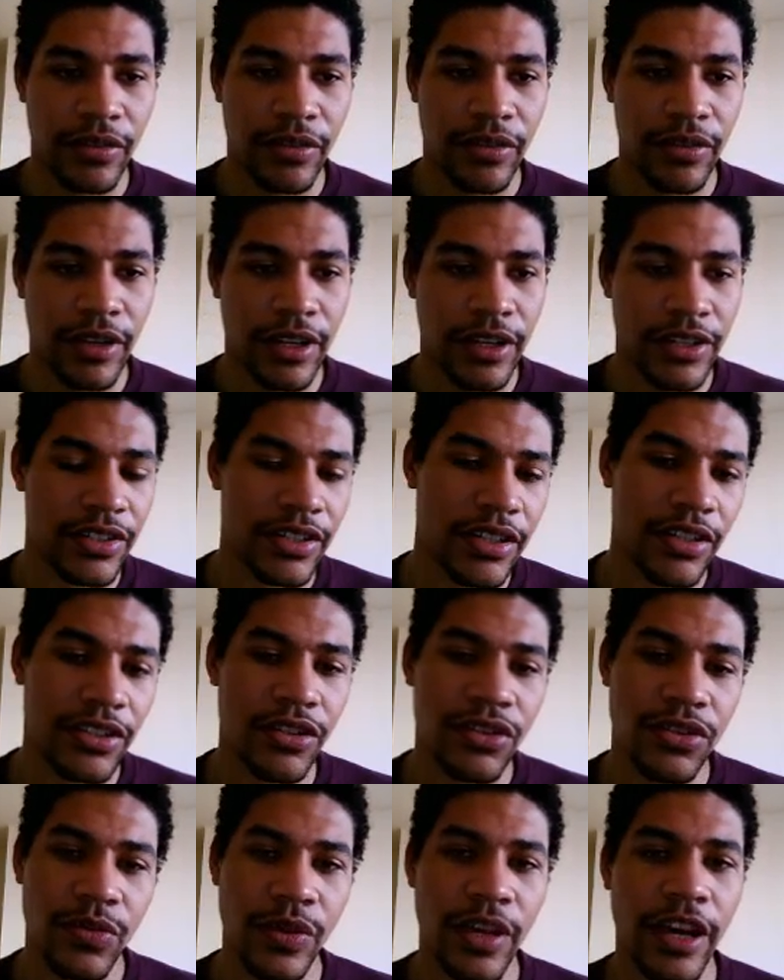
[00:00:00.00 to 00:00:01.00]
As
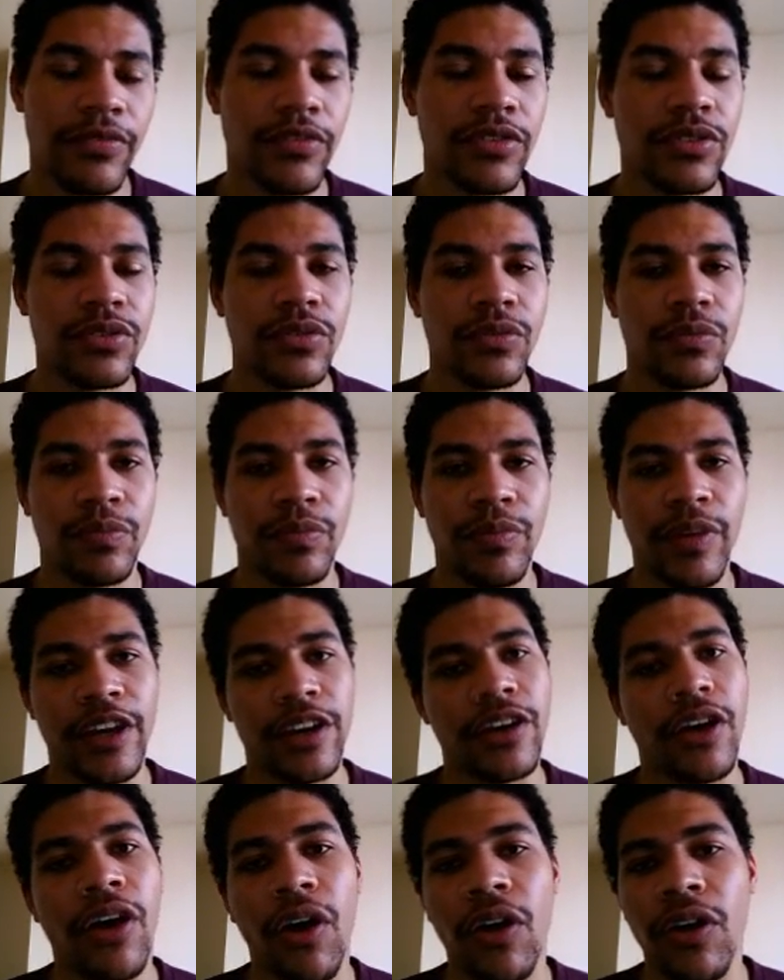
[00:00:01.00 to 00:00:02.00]
teachers, we have to make
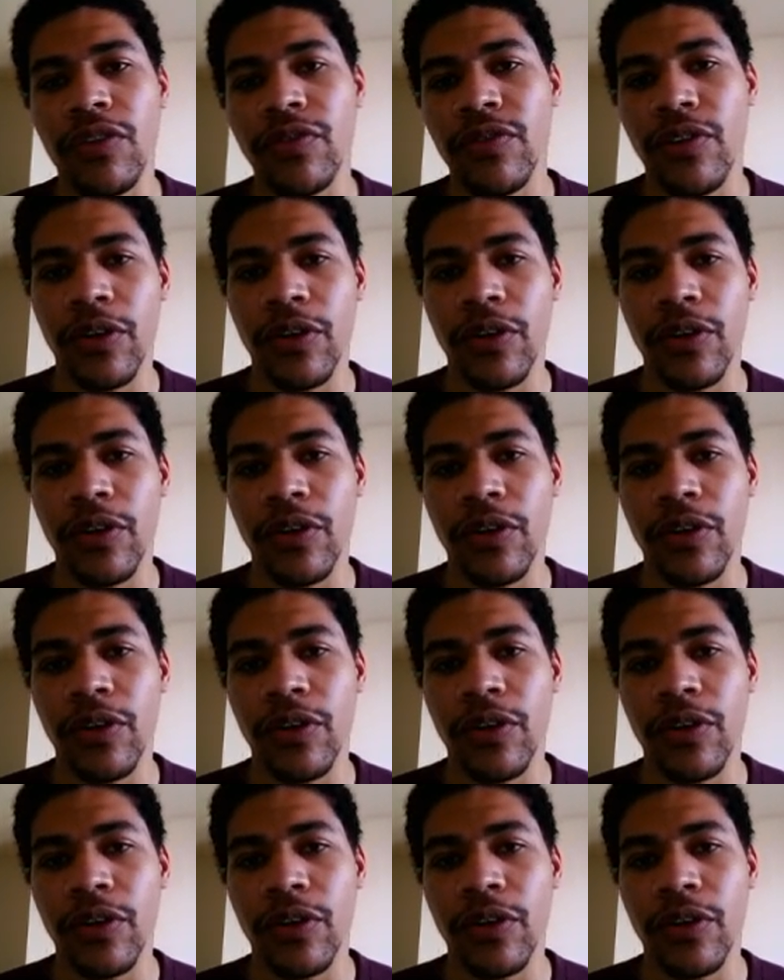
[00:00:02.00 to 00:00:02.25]
all of